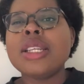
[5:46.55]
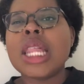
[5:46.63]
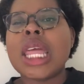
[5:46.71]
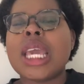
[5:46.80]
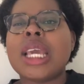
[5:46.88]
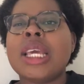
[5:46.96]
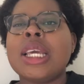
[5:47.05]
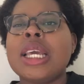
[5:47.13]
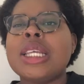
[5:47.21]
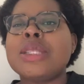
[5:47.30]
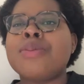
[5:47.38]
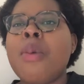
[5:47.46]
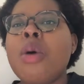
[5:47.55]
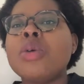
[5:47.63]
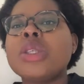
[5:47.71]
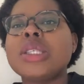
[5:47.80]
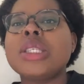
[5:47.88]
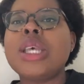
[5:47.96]
like, it's
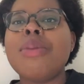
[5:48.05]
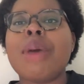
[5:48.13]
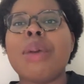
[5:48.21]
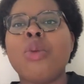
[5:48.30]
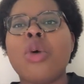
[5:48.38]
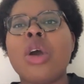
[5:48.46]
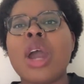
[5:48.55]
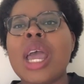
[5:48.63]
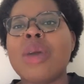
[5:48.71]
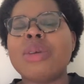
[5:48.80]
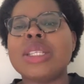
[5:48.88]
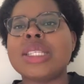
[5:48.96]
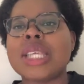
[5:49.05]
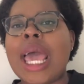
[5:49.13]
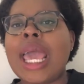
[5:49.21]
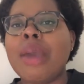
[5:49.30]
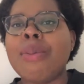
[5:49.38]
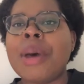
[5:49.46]
mostly memoir, I would
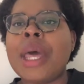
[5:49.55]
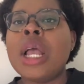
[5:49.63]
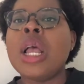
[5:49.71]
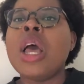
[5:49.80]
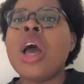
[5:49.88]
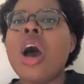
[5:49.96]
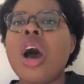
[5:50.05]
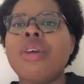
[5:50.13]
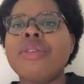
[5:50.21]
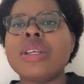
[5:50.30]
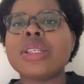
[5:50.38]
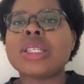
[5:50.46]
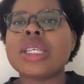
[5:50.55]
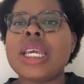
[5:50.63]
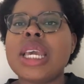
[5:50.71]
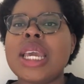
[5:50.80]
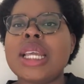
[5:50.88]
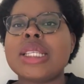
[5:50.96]
say, but
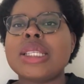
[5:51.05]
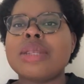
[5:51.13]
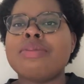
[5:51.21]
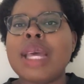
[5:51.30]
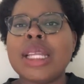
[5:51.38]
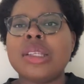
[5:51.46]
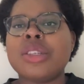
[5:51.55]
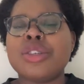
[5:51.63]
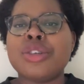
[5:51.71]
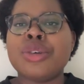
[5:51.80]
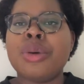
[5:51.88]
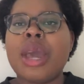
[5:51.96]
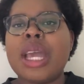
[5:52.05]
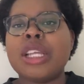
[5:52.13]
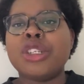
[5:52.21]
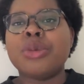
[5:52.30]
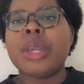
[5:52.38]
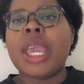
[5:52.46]
obviously it's meant to
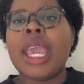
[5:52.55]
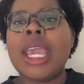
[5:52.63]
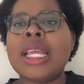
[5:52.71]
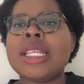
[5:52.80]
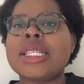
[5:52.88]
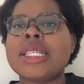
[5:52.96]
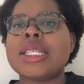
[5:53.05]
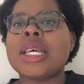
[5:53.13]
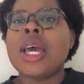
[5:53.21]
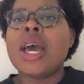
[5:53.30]
educate